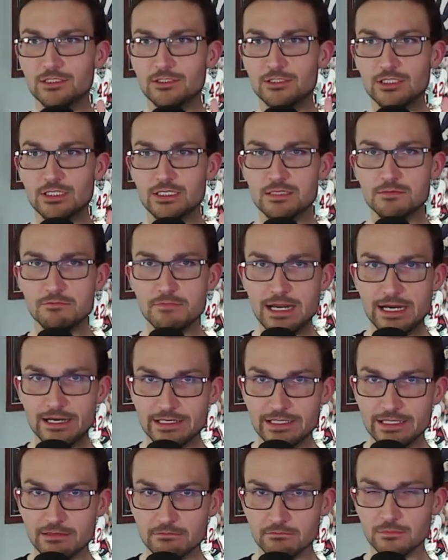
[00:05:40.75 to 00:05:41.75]
She doesn't
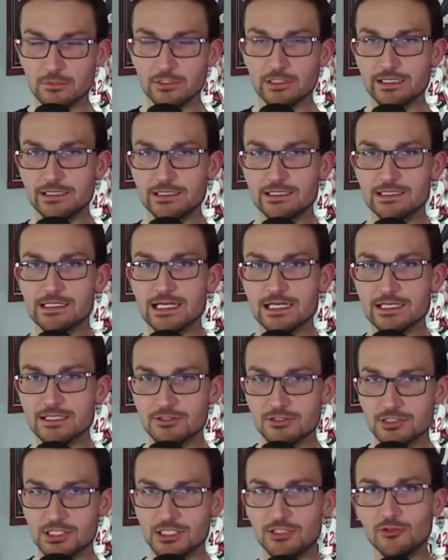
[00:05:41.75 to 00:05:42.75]
marry them, okay? These guys
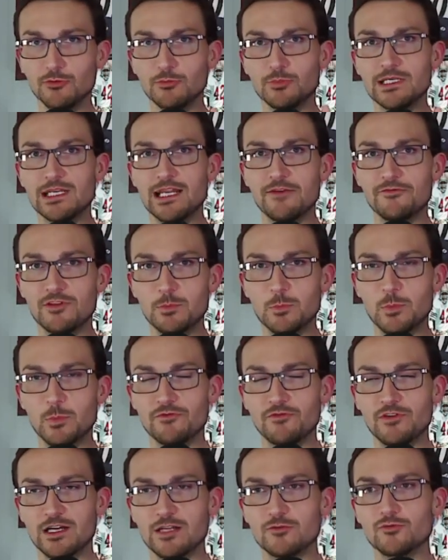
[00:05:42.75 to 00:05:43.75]
aren't stupid enough to put
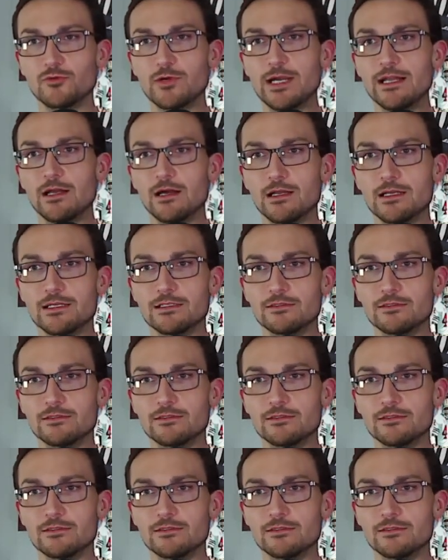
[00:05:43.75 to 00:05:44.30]
a fucking ring on